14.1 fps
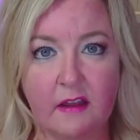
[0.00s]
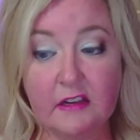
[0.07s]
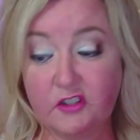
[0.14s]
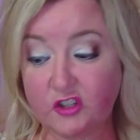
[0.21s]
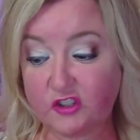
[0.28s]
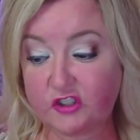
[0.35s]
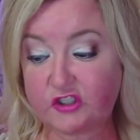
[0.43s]

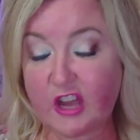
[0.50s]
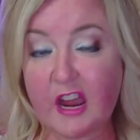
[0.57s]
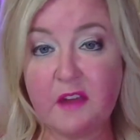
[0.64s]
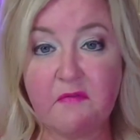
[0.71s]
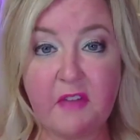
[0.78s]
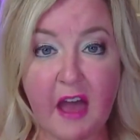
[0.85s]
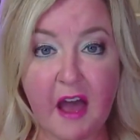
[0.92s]
to
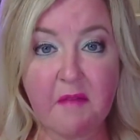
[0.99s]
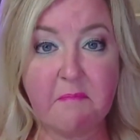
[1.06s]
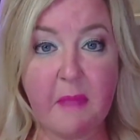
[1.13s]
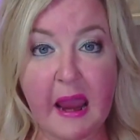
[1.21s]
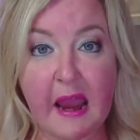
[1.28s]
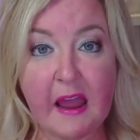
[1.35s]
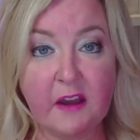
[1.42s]
save that
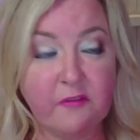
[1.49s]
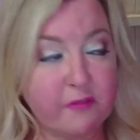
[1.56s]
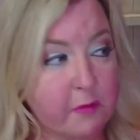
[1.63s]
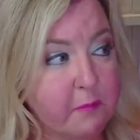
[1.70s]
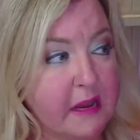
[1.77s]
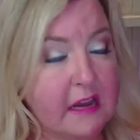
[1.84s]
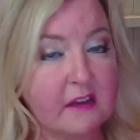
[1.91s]
man
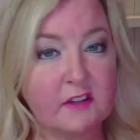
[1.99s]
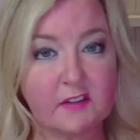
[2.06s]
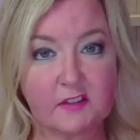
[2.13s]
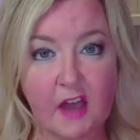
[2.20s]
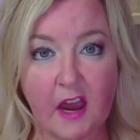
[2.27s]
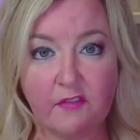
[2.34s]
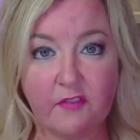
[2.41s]
from being
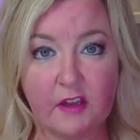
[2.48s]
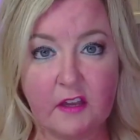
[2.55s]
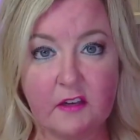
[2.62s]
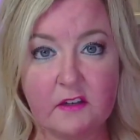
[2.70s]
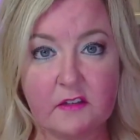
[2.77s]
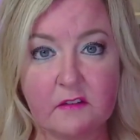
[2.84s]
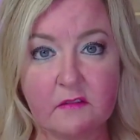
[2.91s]

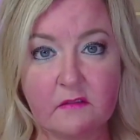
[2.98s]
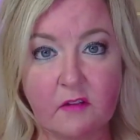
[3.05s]
siphoned,